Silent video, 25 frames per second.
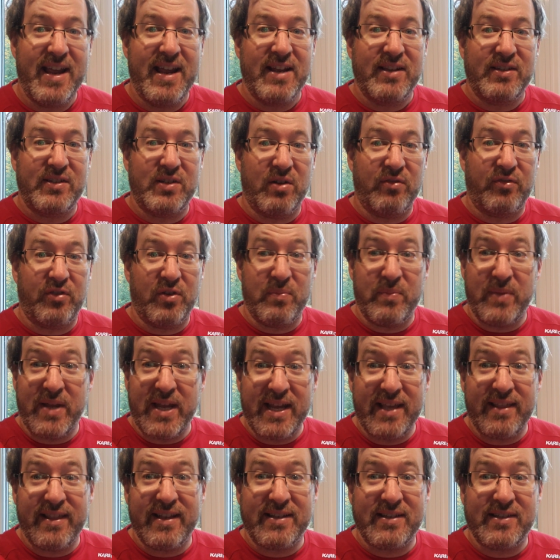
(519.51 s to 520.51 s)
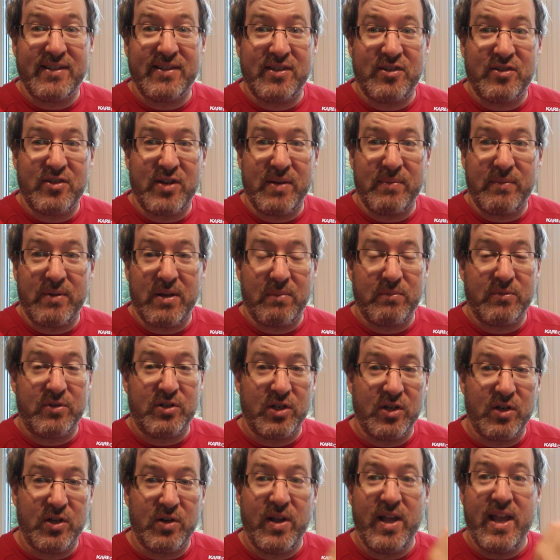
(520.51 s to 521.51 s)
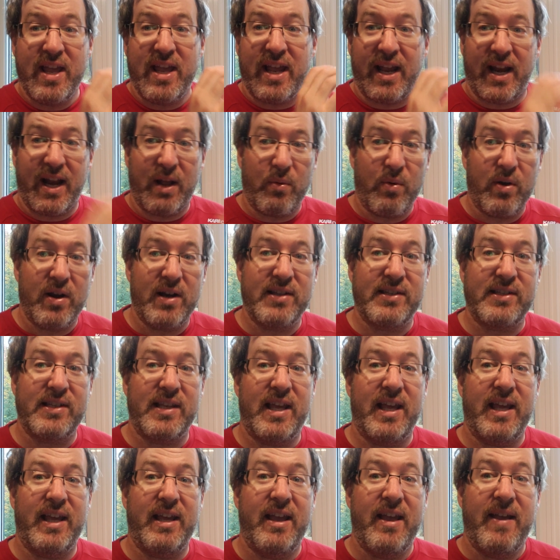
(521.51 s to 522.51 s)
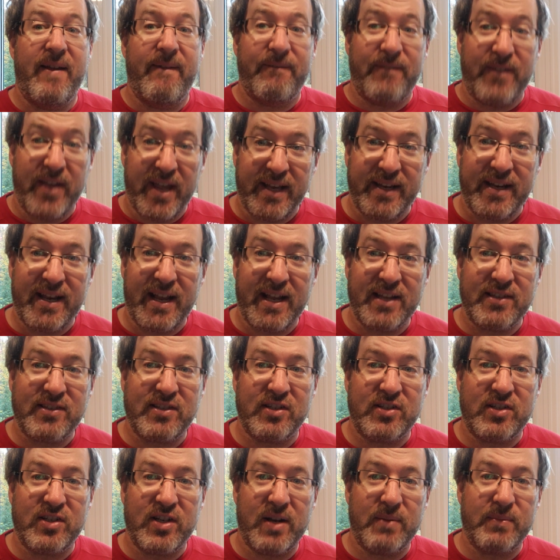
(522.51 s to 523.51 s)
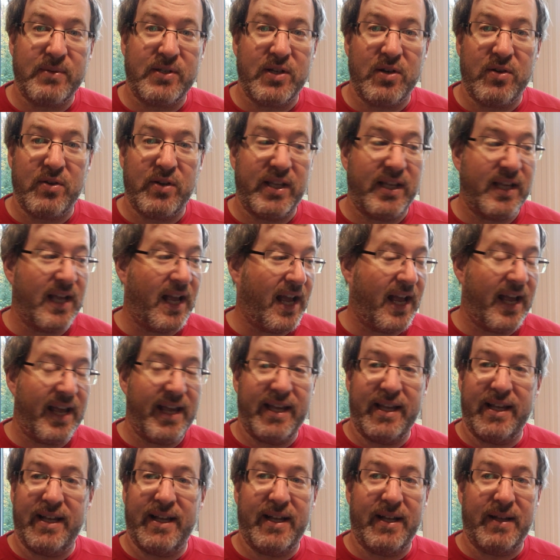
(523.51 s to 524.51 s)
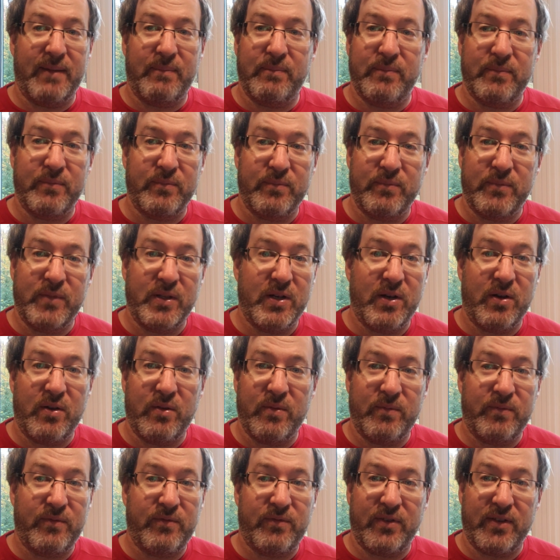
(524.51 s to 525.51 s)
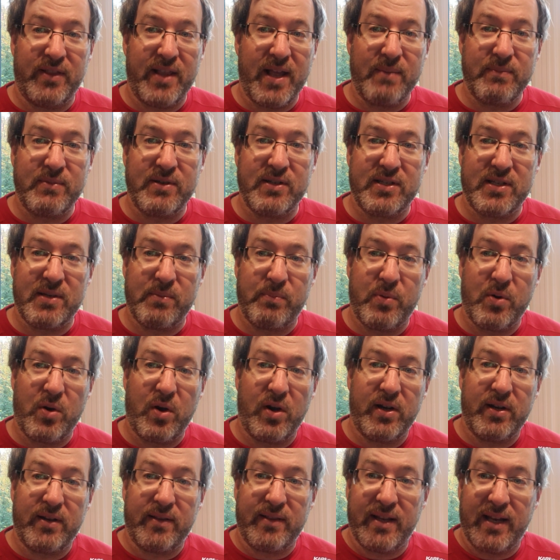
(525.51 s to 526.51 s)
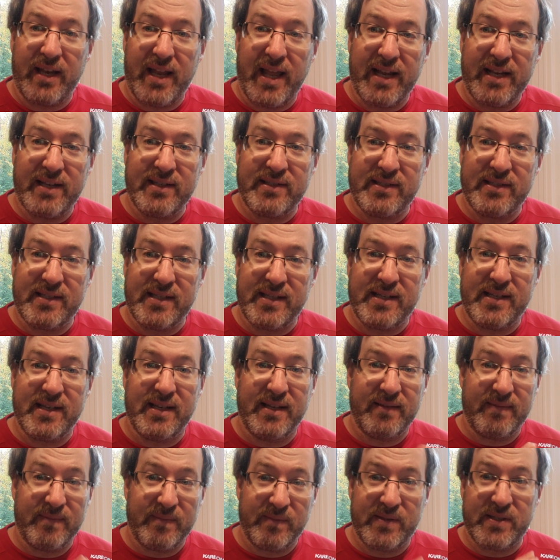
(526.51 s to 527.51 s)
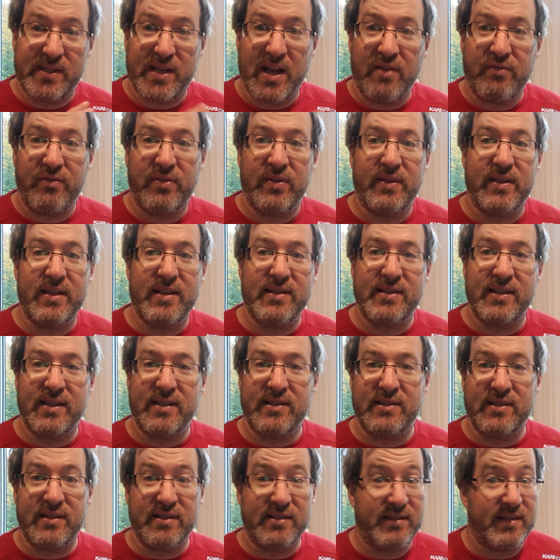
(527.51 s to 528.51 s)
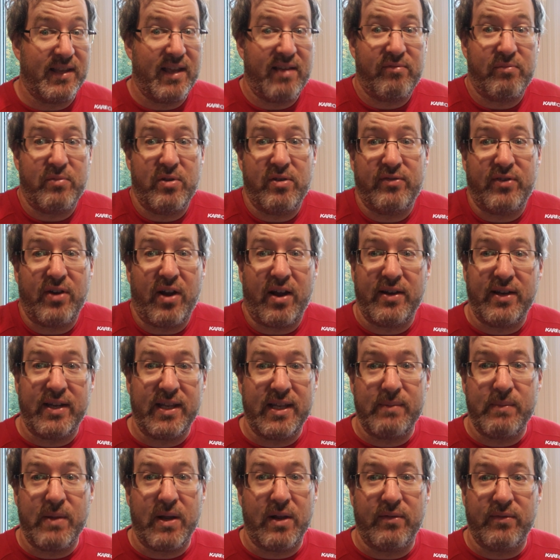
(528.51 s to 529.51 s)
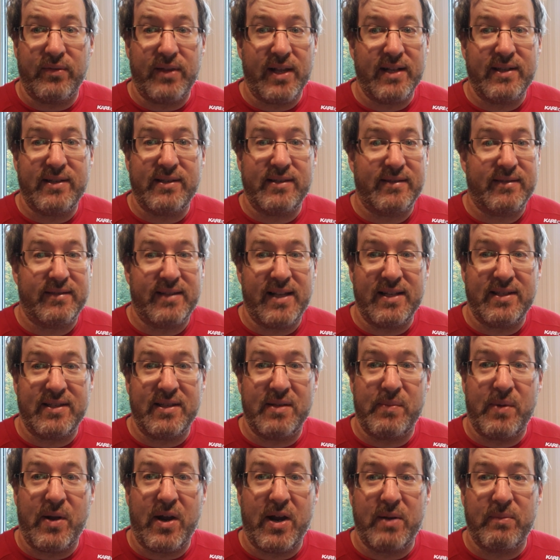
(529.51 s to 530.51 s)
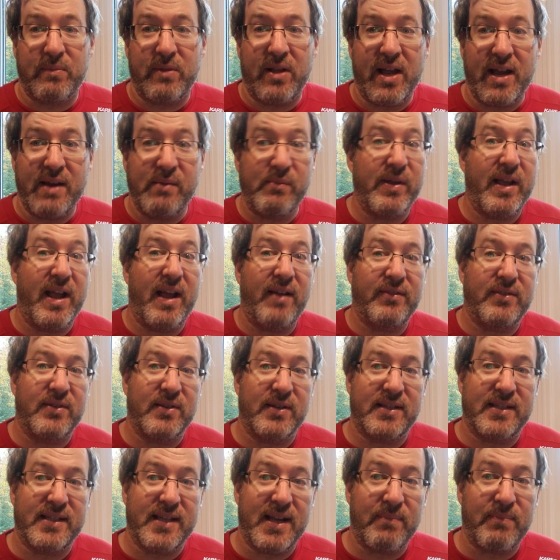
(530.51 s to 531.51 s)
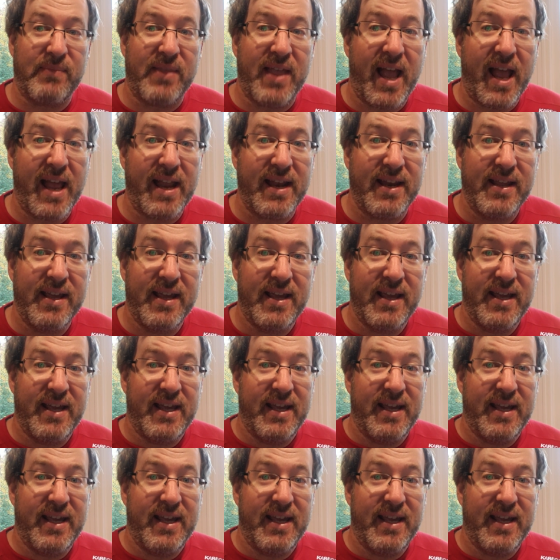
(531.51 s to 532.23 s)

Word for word: So for me, this is a dream come true, and I want to say fantastic job, Sony. I, um, you know, for them to support the legacy stuff in this instance, they've moved on to email. That's that's the bottom line. We have to accept that.